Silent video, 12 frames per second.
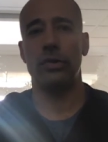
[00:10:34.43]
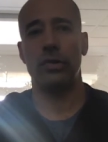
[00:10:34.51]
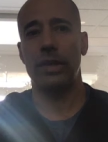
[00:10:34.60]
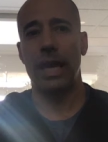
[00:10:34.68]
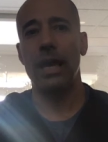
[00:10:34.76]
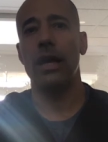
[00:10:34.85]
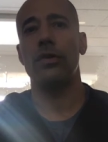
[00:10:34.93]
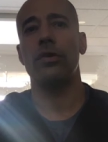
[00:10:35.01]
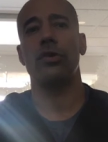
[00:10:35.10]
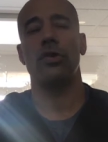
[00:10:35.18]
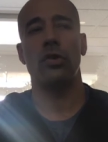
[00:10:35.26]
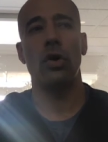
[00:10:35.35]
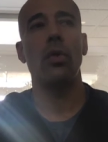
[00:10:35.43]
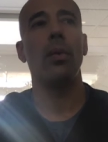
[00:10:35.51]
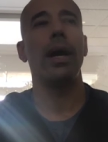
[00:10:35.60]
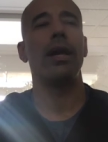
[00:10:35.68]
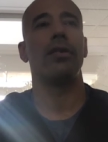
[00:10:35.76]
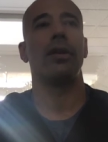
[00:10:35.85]
You just can't. There's just no
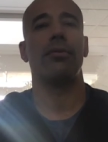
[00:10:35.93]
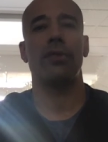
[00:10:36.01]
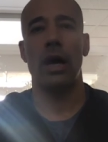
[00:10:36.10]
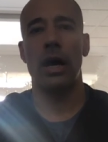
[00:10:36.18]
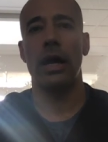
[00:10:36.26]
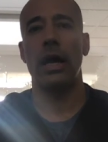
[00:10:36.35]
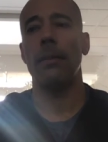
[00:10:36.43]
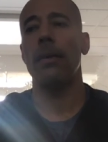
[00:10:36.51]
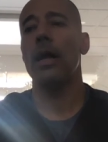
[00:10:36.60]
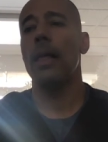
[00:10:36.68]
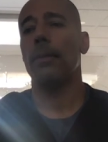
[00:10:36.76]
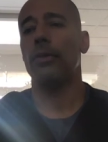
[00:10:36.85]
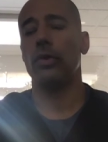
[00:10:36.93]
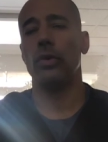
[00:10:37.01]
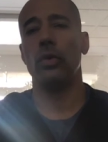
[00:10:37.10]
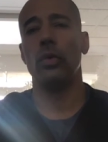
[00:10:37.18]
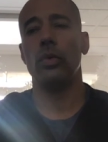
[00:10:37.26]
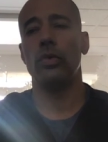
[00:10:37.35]
way, there's enough time
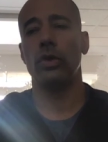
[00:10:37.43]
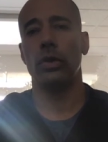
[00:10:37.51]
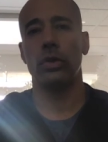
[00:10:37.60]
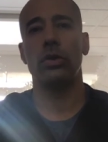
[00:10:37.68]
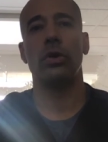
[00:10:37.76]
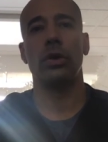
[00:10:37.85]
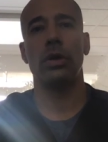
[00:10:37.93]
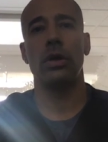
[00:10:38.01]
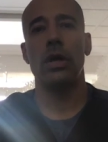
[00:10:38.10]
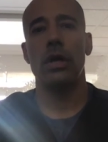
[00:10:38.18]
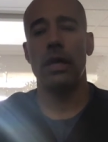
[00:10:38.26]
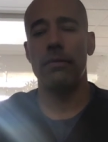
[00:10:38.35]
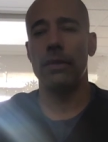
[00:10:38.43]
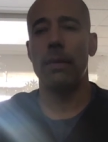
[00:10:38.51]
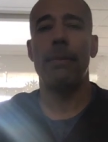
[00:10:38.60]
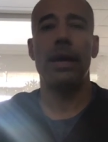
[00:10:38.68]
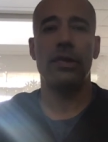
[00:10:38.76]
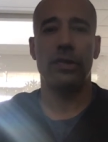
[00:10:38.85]
to learn even the
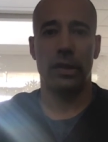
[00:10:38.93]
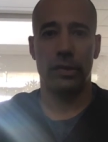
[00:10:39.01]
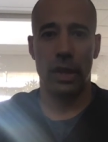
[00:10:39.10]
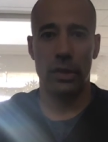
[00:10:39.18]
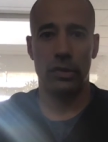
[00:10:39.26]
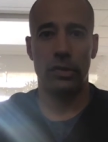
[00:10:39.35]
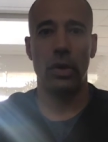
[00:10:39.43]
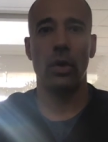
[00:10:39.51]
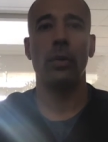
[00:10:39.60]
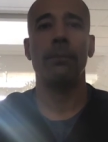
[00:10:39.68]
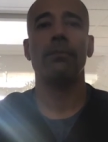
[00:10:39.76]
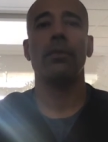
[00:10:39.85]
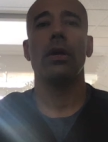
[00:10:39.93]
basics. And so